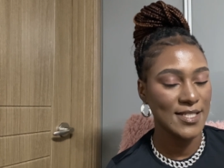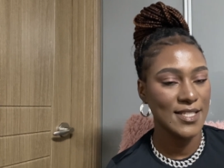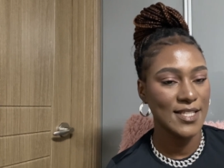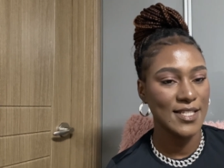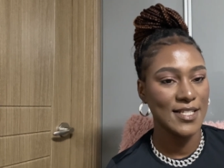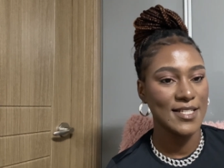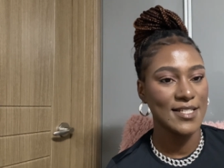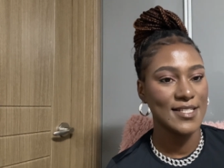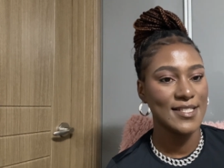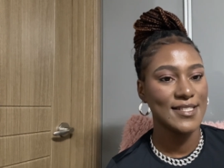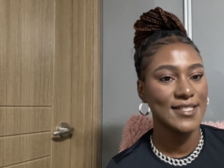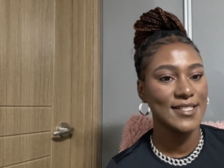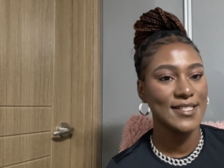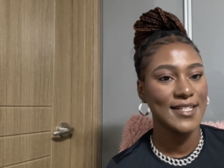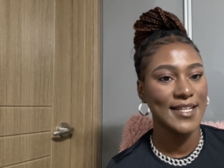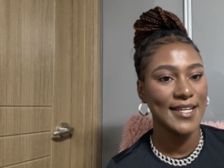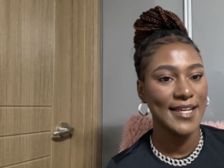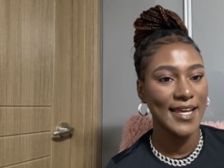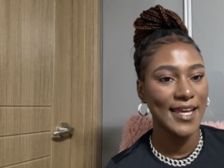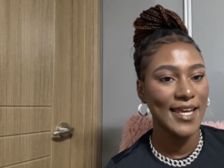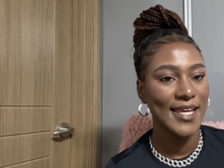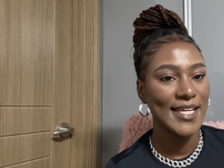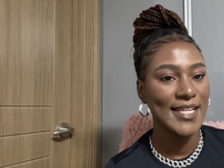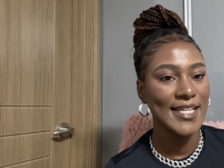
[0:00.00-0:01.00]
this
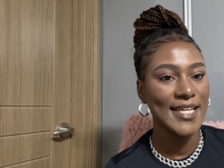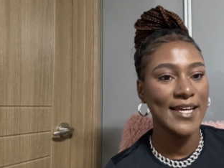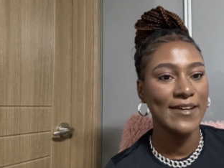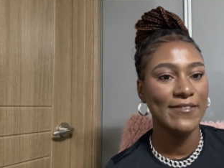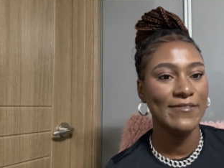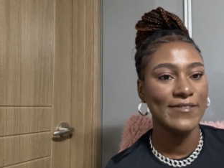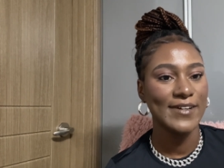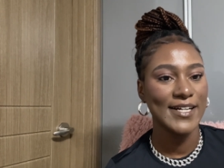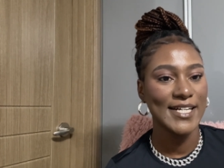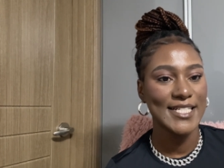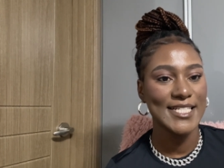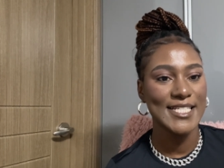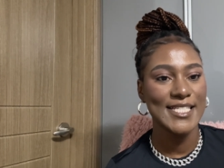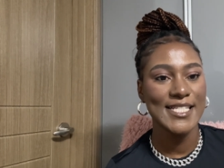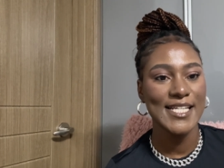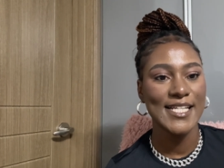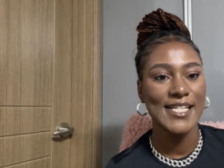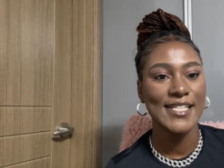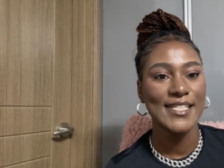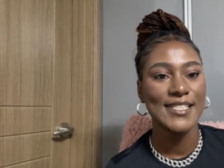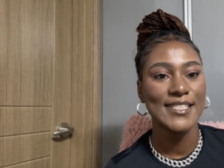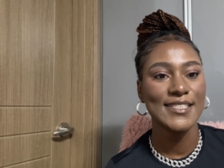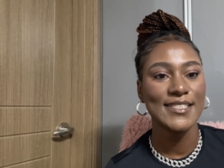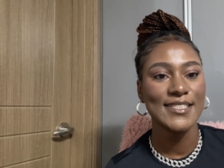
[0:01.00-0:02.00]
every
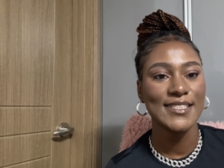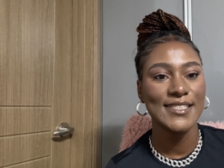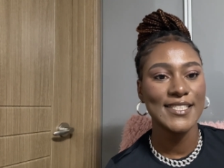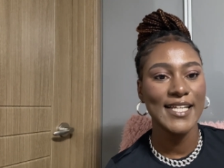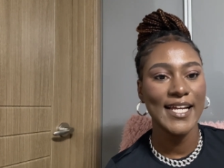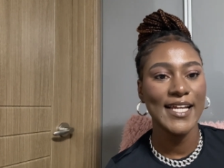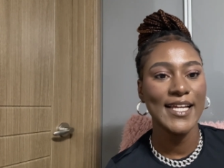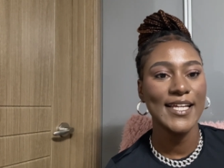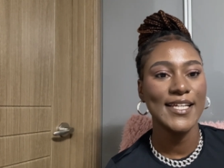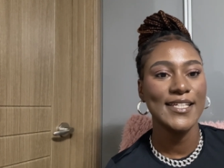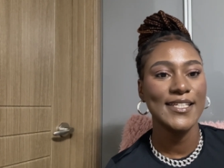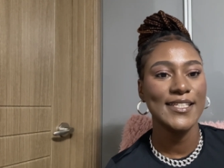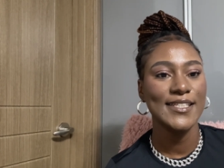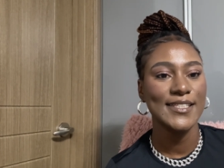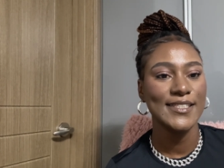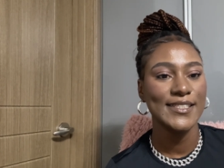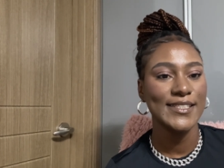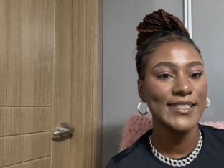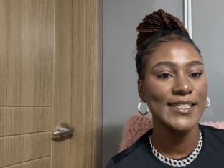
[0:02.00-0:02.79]
single day.